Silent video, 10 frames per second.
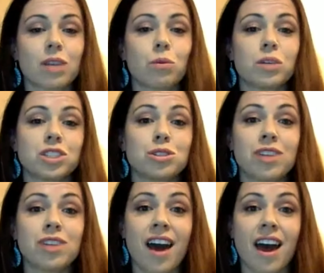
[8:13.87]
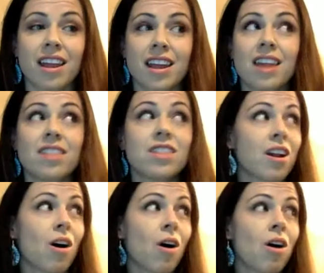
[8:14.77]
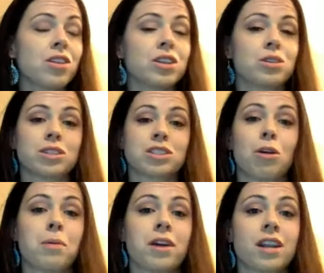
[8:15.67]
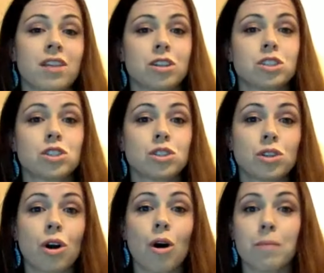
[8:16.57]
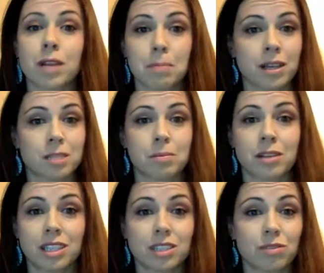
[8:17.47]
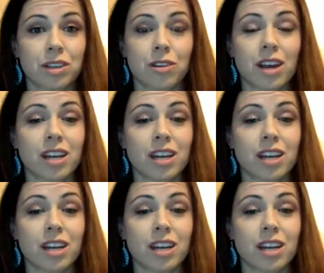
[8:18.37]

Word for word: And once you do that, then all the doors open, and there's so many possibilities for you,